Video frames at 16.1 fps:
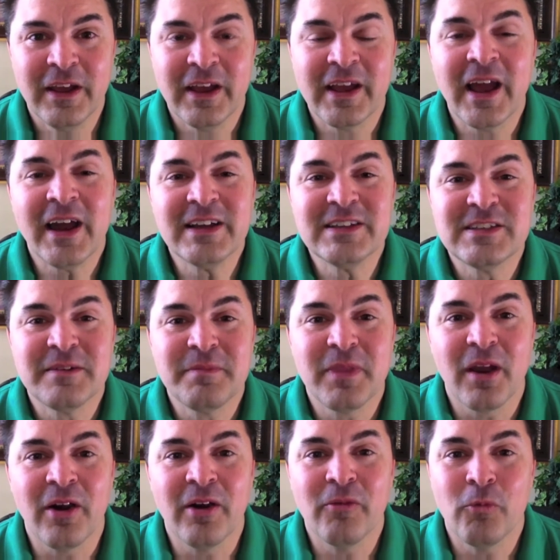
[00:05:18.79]
Guys,
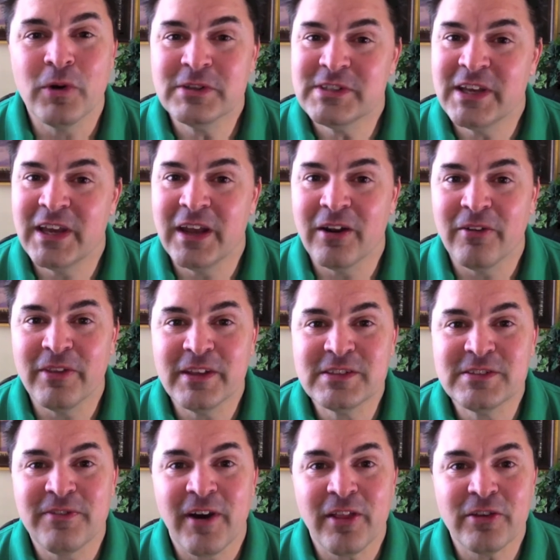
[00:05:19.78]
once again, on this
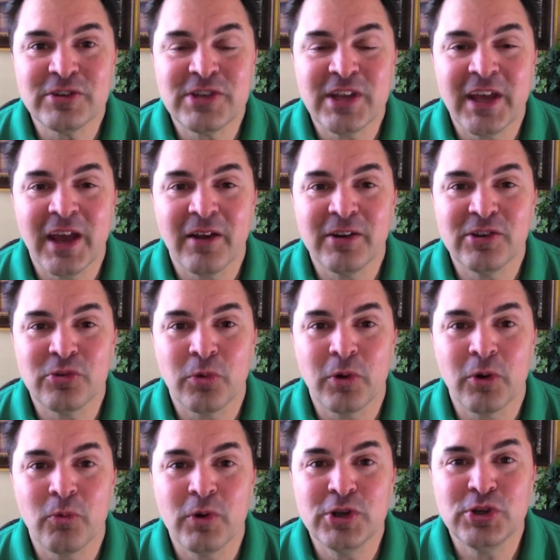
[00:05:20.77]
Father's Day, I just want
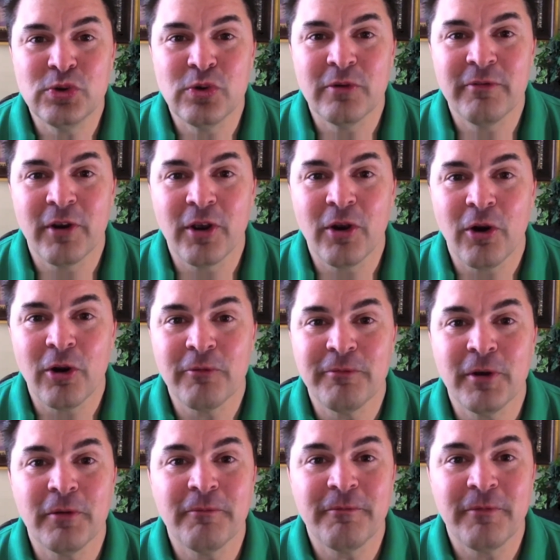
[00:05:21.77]
to wish you a very
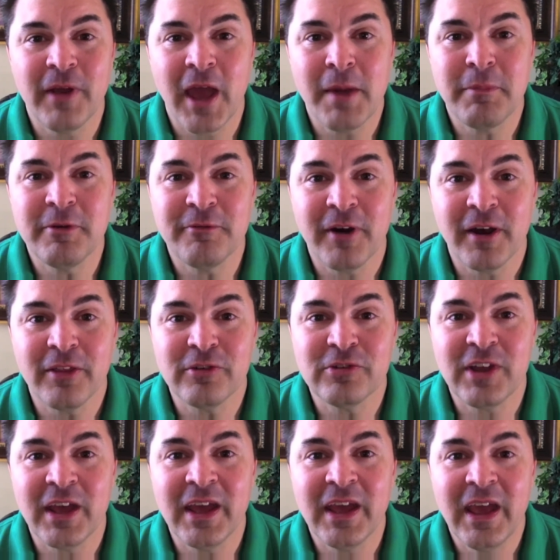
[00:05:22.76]
heartfelt, happy Father's
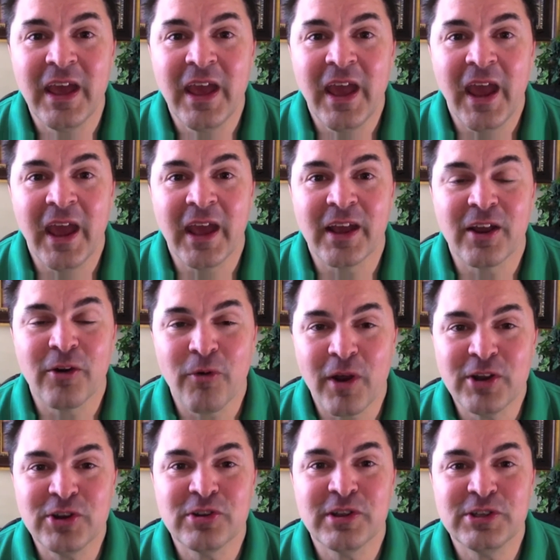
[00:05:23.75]
Day and
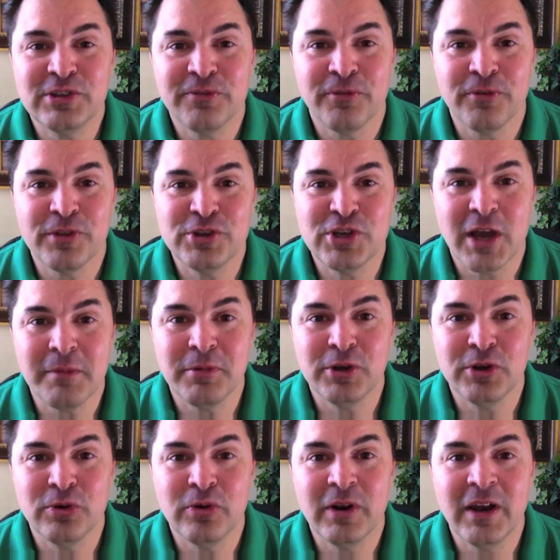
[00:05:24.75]
congratulate you for the job you're
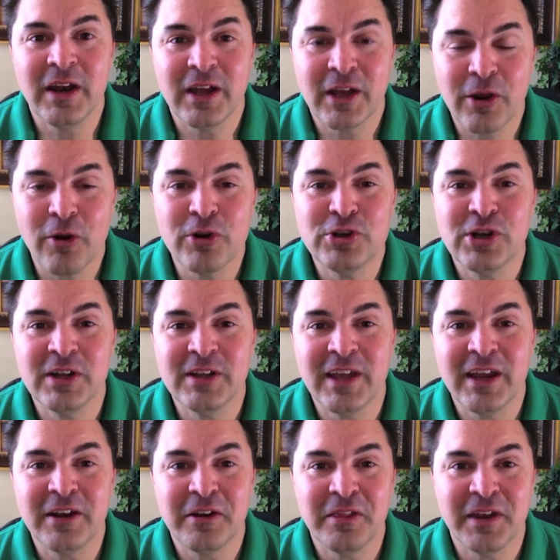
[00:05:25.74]
doing and encourage you to
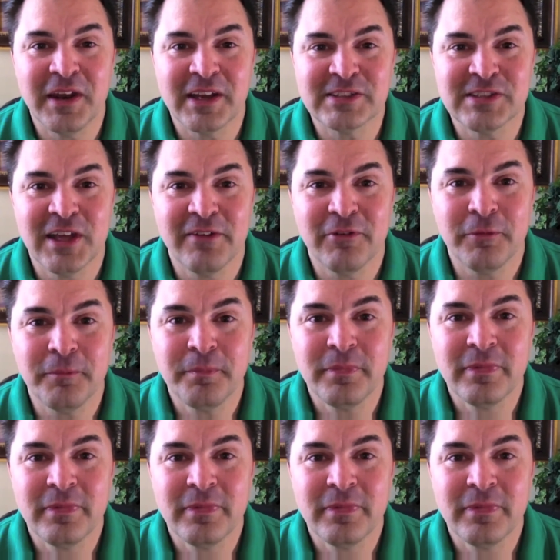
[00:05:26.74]
take it to the next level.